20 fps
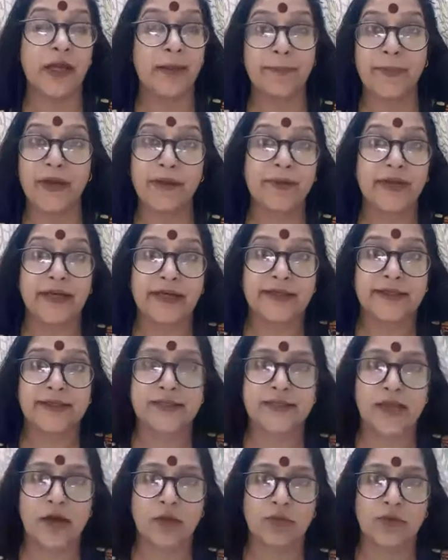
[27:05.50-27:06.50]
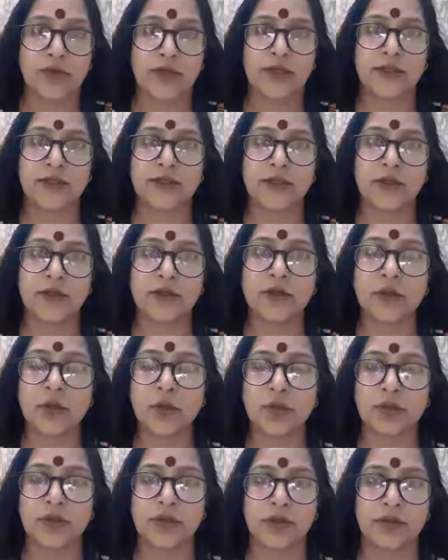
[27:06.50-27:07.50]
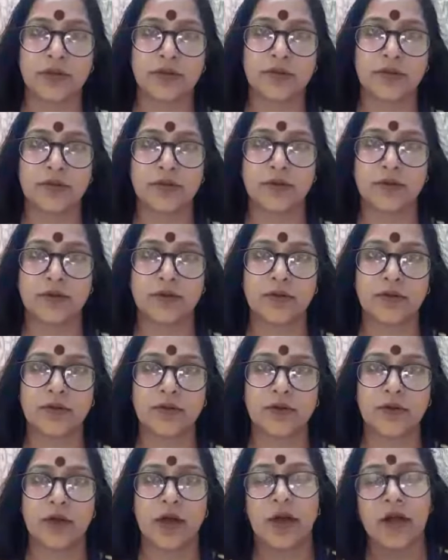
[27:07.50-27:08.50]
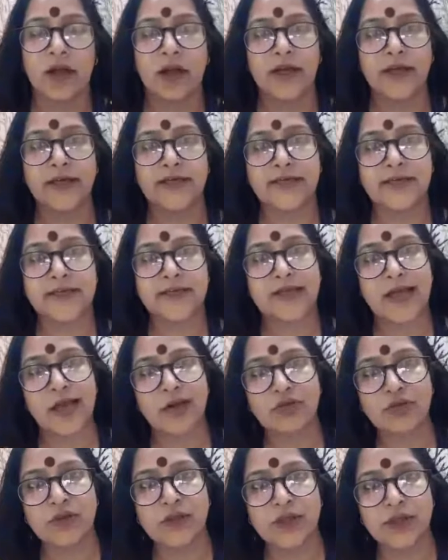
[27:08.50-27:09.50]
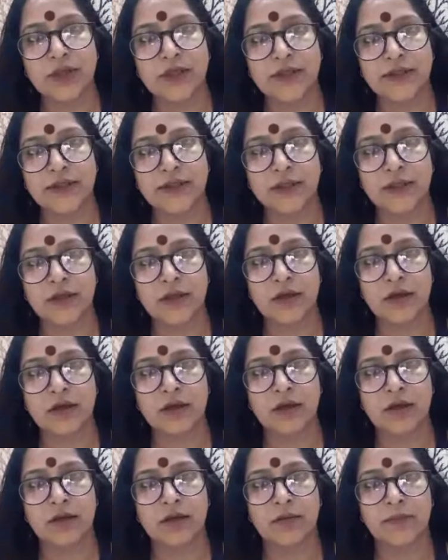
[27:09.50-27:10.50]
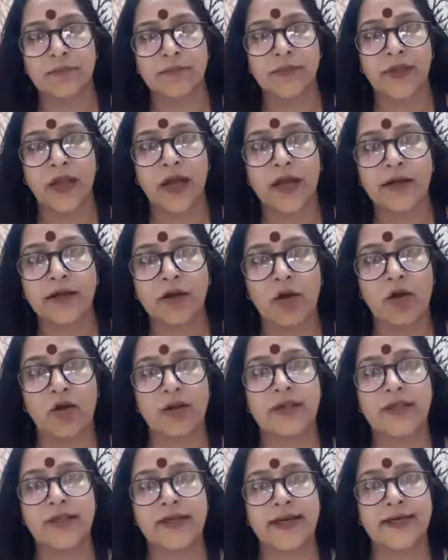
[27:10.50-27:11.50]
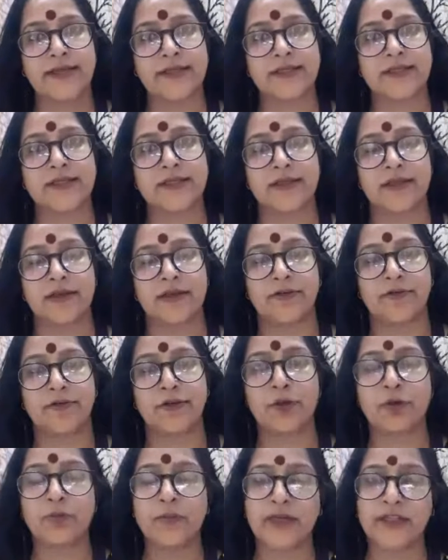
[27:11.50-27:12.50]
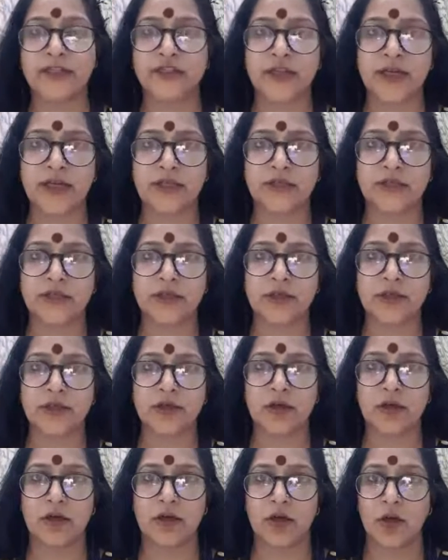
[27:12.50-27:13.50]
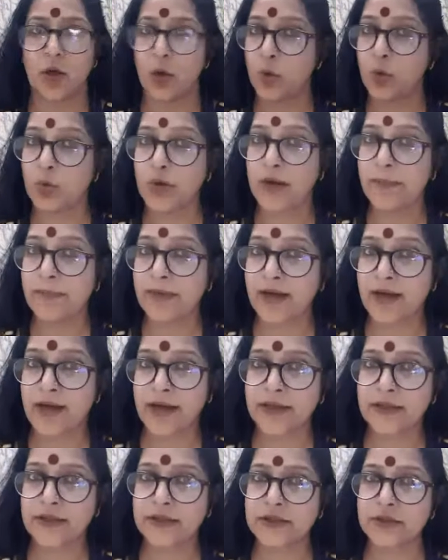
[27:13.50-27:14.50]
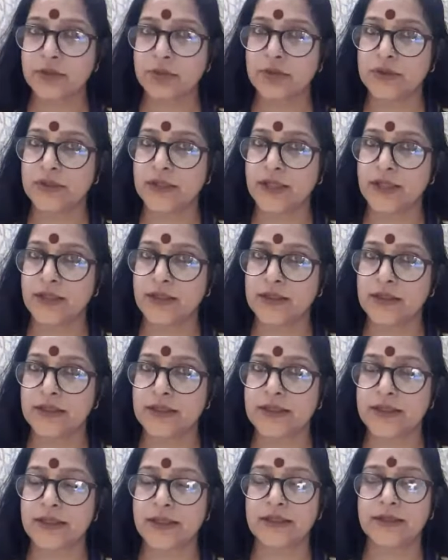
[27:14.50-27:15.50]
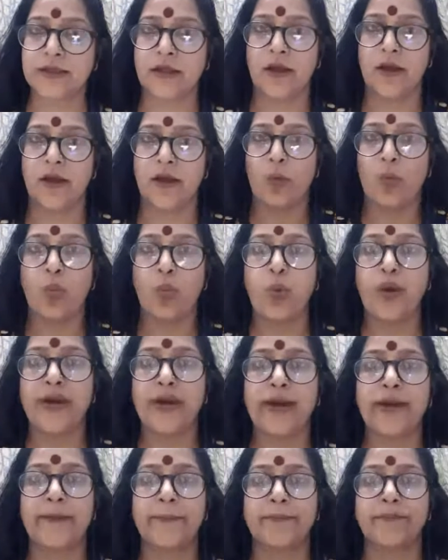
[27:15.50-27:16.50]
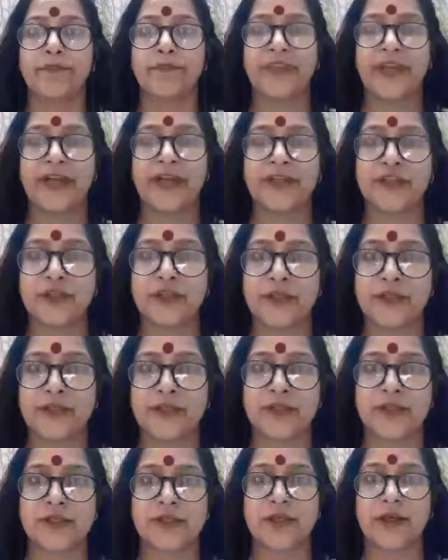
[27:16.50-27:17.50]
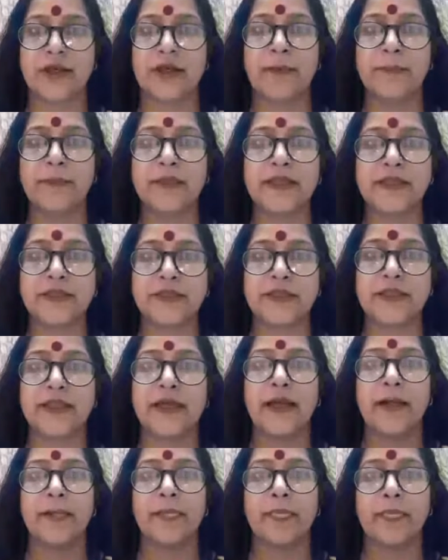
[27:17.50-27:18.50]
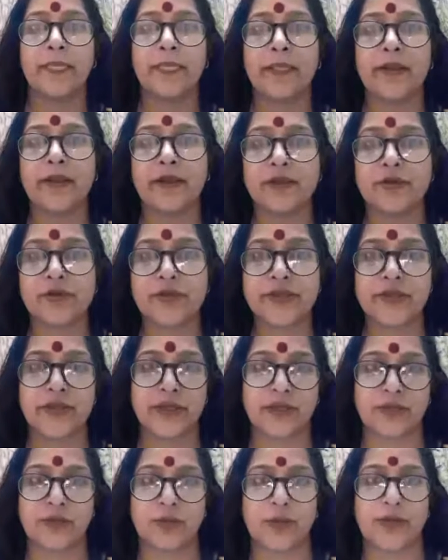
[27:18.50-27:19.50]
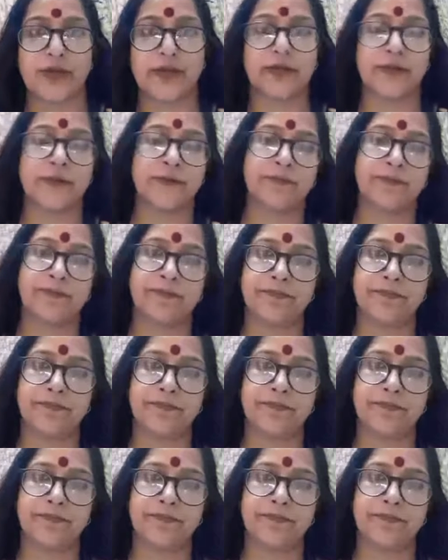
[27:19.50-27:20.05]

Maybe it sound a little rude, it sound a little unauthorized, few may judge. Who am I to tell this, that we educators, the community, need to stand together?